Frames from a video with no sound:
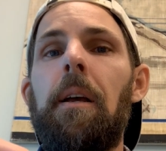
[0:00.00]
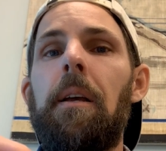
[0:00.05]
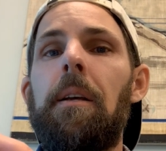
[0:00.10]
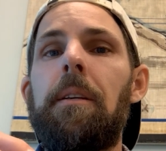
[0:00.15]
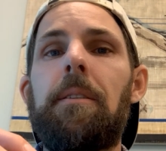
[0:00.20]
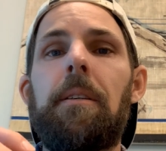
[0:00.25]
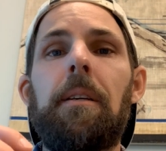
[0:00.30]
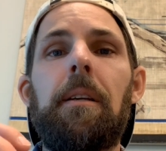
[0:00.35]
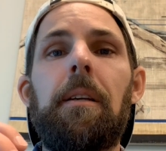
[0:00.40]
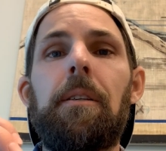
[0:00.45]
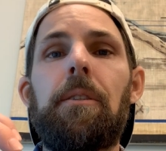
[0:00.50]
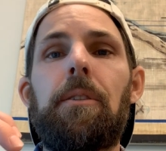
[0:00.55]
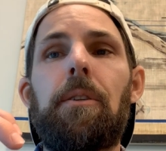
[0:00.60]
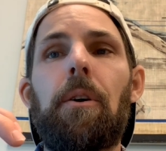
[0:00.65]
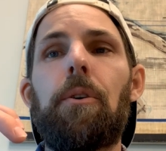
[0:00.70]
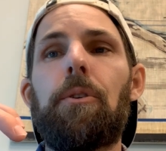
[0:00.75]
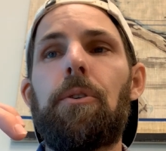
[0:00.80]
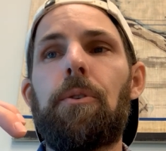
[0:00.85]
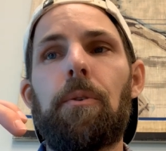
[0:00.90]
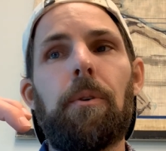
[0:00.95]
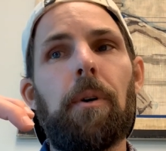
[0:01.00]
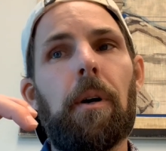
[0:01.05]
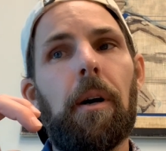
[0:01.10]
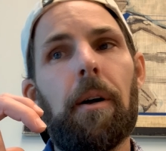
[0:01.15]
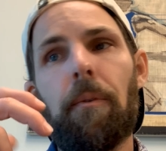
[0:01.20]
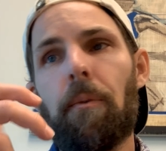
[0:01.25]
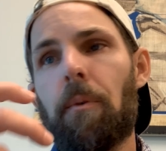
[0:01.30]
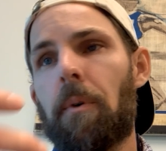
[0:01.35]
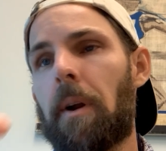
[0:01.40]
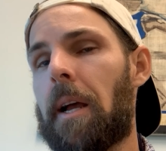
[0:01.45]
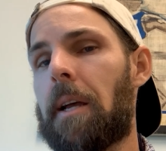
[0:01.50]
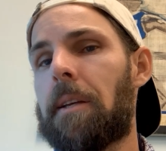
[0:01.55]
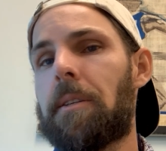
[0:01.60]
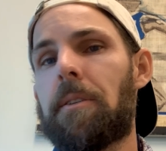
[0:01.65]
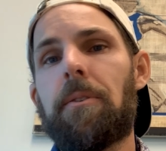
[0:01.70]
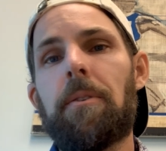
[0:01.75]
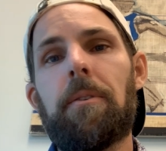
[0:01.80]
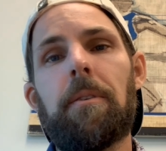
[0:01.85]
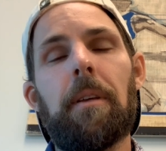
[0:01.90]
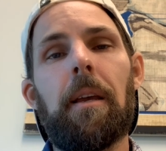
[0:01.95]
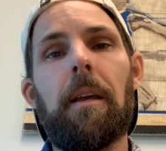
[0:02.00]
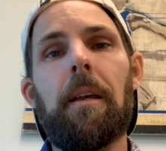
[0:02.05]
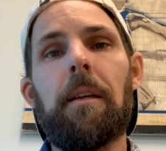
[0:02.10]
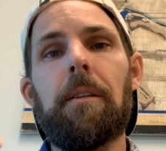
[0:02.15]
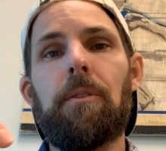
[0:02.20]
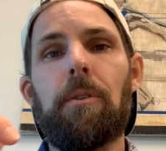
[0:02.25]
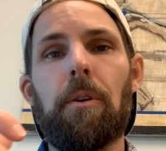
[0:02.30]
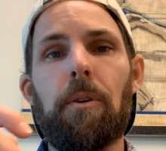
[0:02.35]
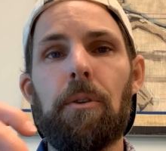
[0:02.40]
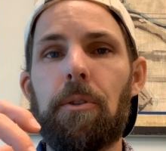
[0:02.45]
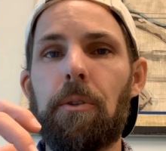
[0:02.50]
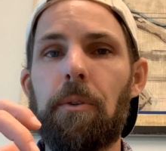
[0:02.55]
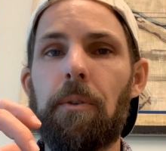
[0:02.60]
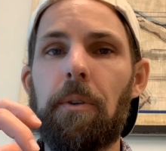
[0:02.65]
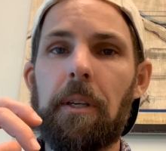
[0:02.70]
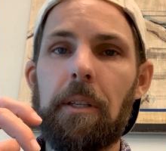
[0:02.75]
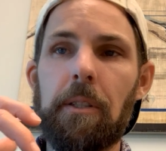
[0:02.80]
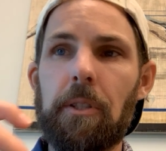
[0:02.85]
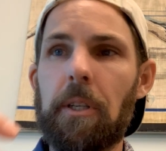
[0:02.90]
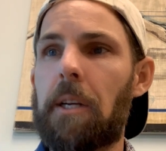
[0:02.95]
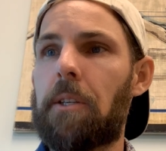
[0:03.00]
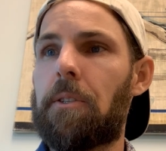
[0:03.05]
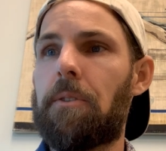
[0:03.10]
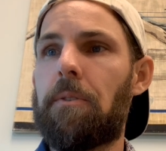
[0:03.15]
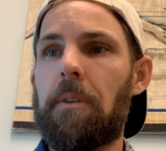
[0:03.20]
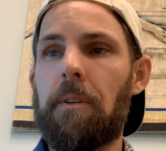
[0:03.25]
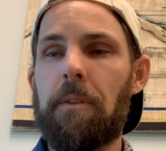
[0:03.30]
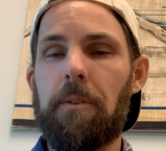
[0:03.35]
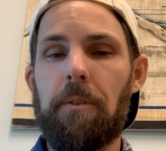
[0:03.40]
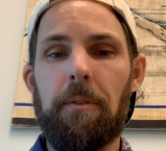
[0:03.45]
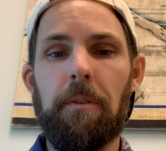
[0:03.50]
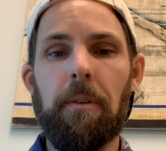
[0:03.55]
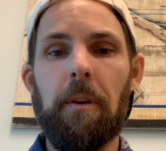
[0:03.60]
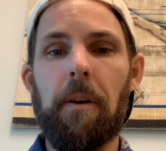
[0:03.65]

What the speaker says: seeing social unrest and social injustice,